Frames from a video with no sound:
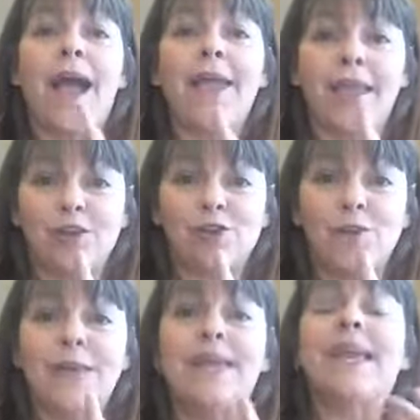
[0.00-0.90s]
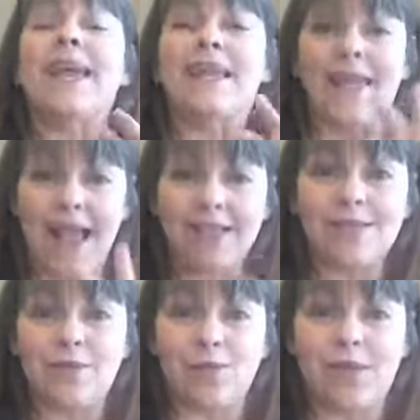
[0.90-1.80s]
I actually
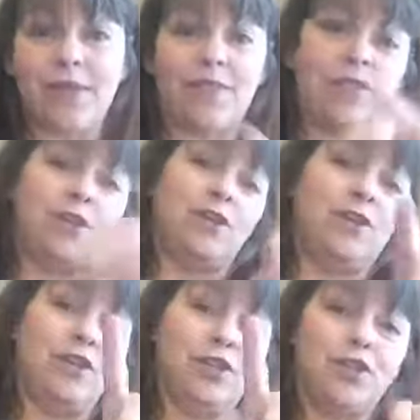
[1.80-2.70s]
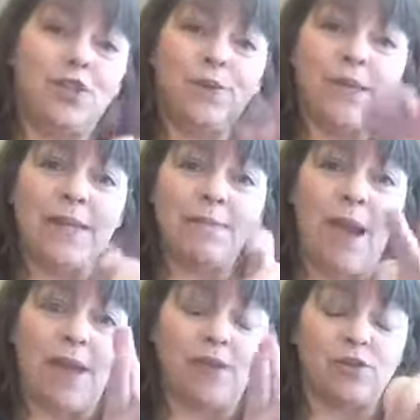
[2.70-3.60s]
connected with Judy
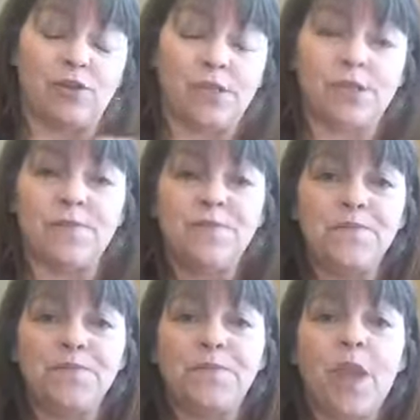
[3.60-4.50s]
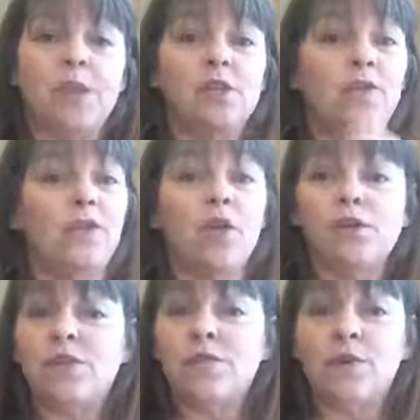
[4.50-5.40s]
Myers. So for
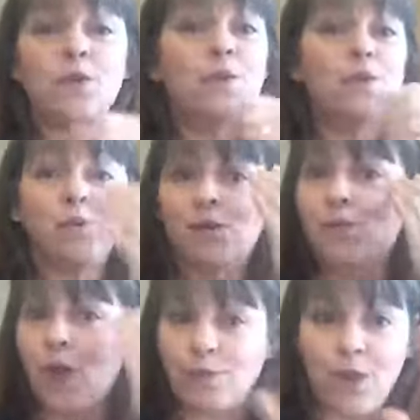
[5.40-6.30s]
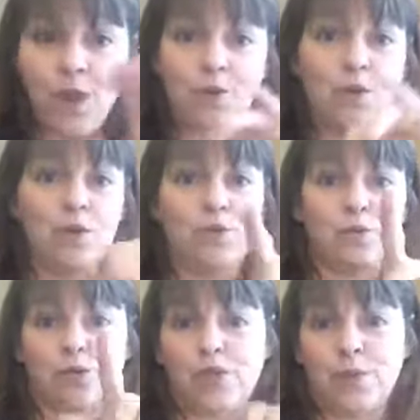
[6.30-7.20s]
those of you who don't know who
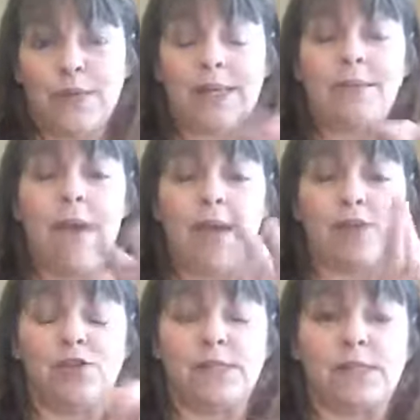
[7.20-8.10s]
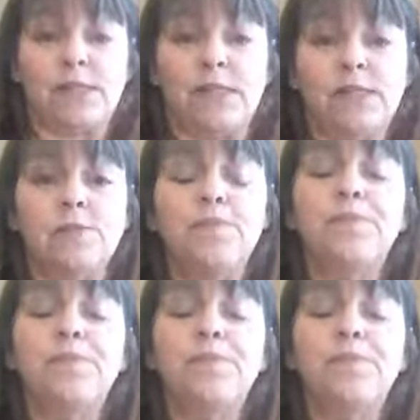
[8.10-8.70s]
Judy Myers is,